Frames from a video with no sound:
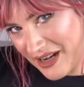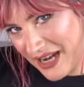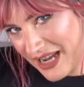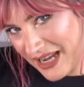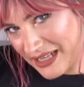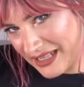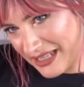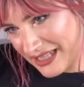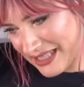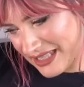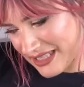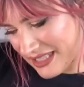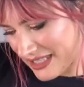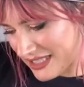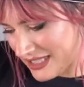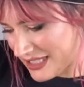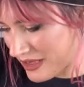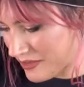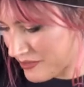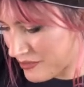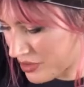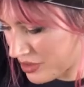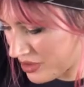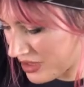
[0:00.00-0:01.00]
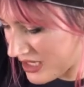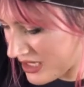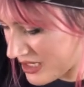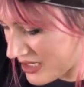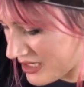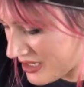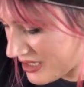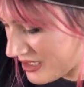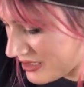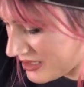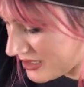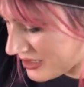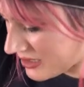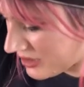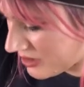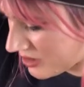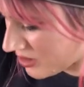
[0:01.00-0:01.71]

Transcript: All right, let's assemble this.